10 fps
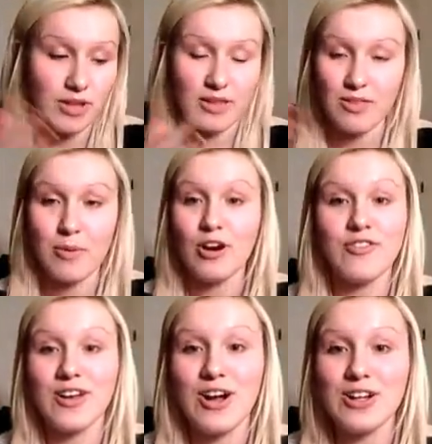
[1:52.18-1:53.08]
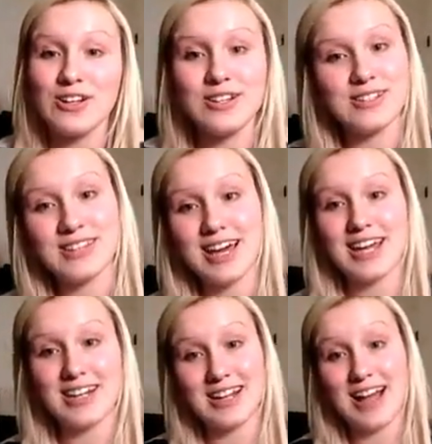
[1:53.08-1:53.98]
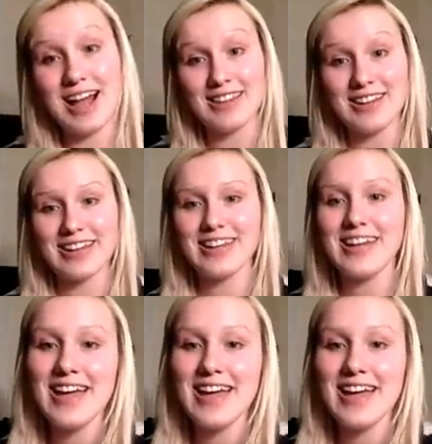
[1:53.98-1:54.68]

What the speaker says: like the perfect color that I like.